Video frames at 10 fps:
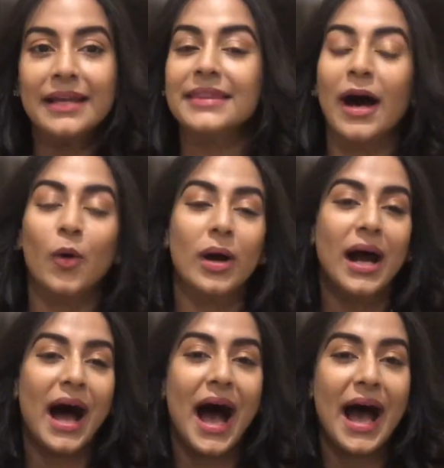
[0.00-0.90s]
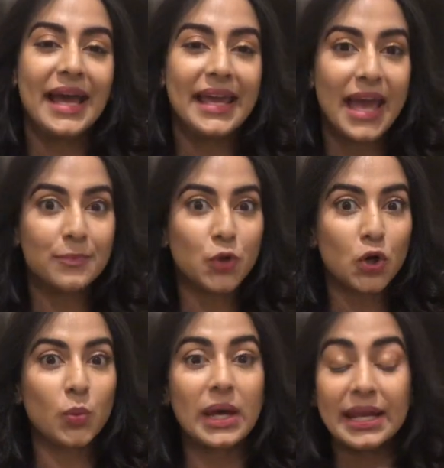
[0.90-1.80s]
Now, I am
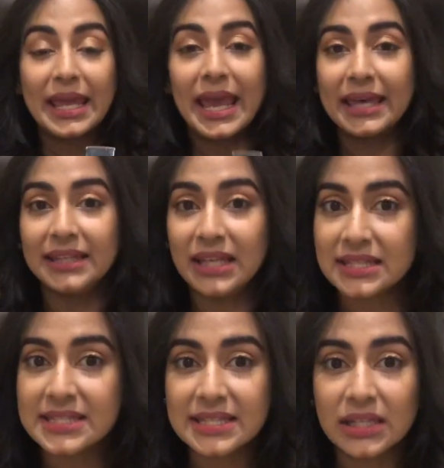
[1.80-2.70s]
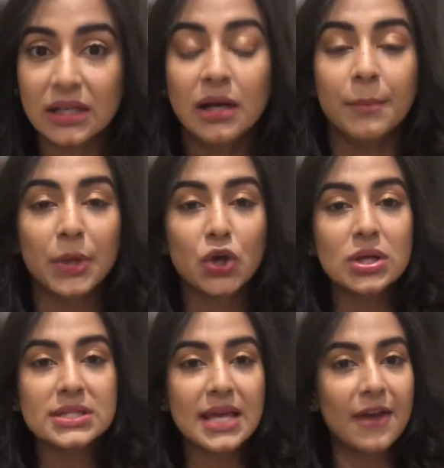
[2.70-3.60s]
not wearing any concealer
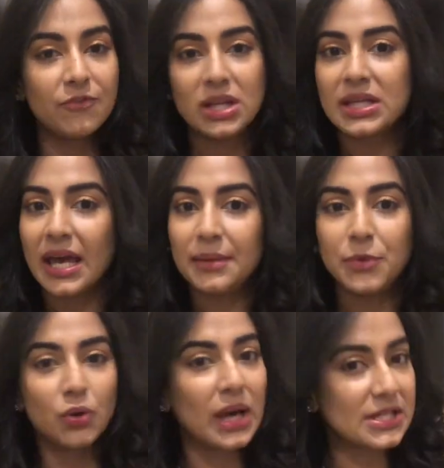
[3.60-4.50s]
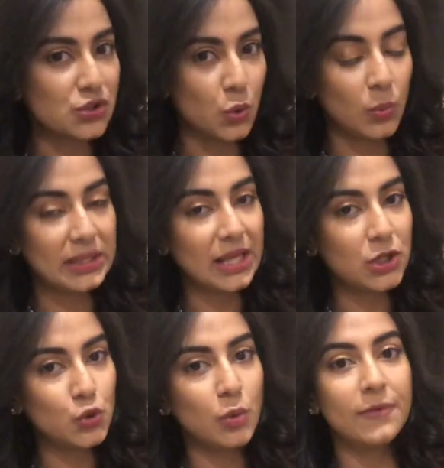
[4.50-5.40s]
because every time, you guys know, when I
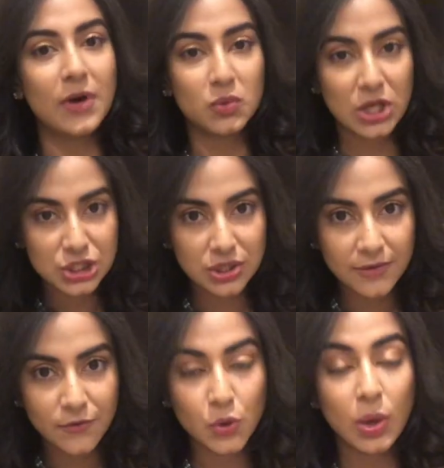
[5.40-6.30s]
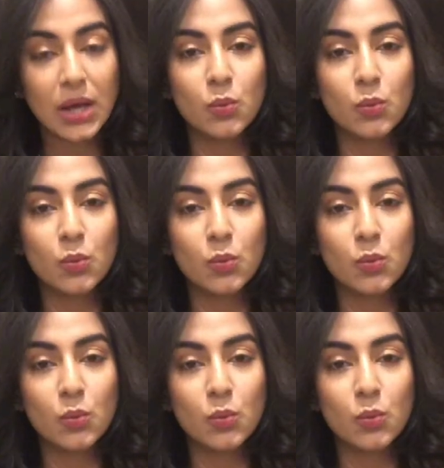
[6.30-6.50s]
do a foundation review, I